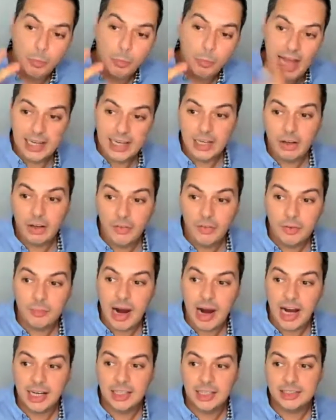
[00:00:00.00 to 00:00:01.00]
panic on the
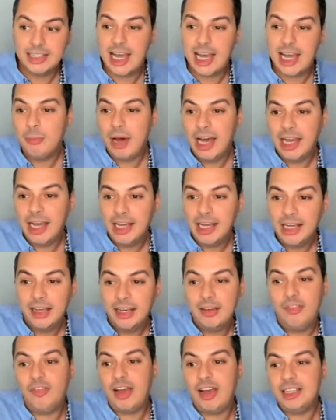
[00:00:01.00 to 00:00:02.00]
market, I buy.
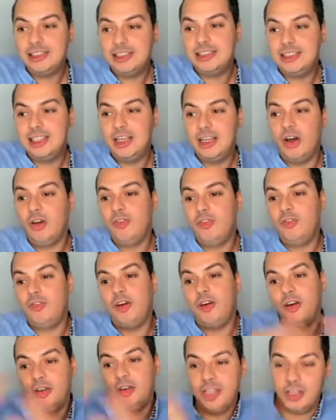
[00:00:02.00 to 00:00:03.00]
If I see
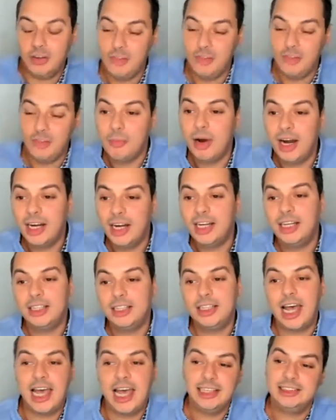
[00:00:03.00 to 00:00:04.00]
euphoria on the
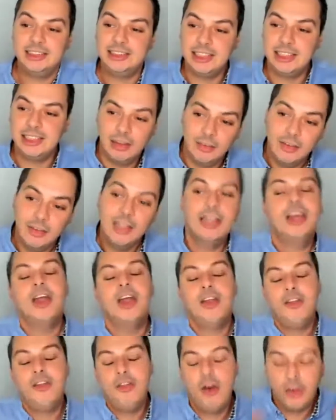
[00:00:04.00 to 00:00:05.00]
market, I sell.
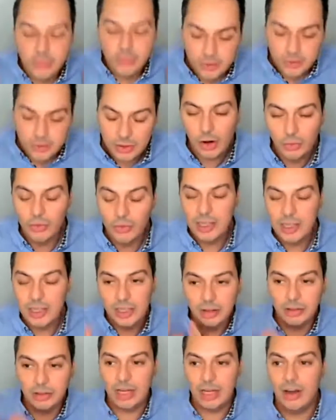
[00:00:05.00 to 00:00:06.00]
Not only
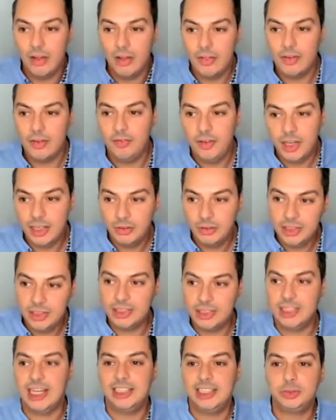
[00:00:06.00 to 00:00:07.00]
looking on the fear and
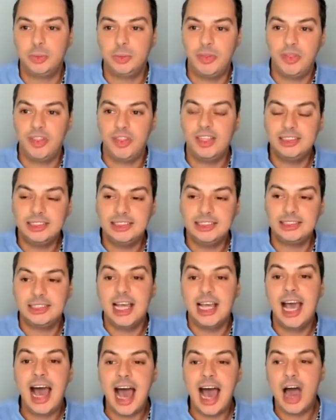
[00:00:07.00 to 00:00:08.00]
greed index, but this
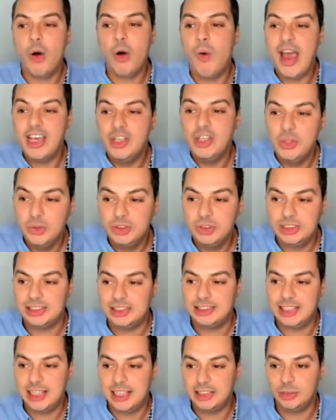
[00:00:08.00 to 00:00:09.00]
is how I use
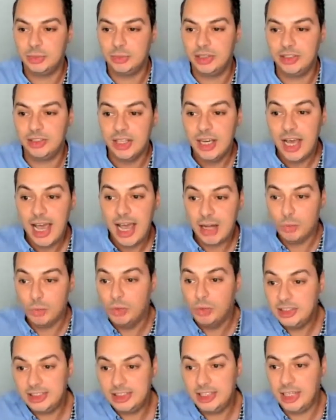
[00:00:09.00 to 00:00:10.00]
the sentiment. And
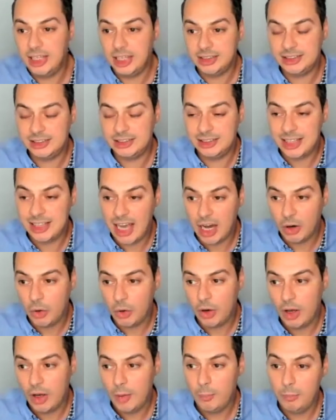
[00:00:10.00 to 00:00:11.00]
we see it's
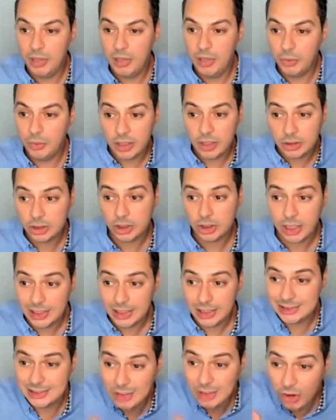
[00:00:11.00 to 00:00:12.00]
now bearish.
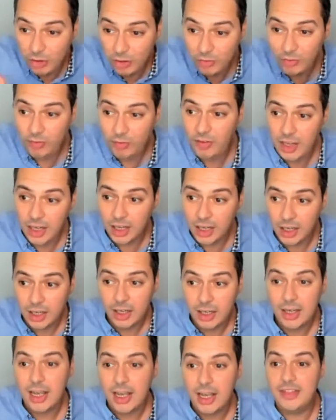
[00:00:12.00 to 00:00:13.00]
It's on
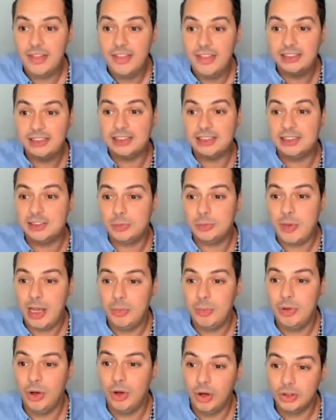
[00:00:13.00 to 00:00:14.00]
fear. And this is
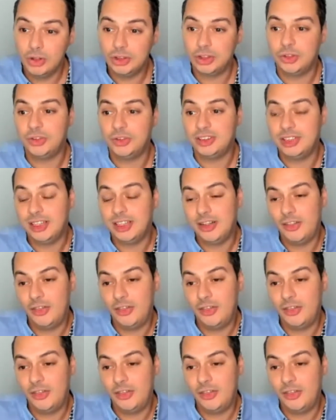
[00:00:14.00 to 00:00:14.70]
maybe also a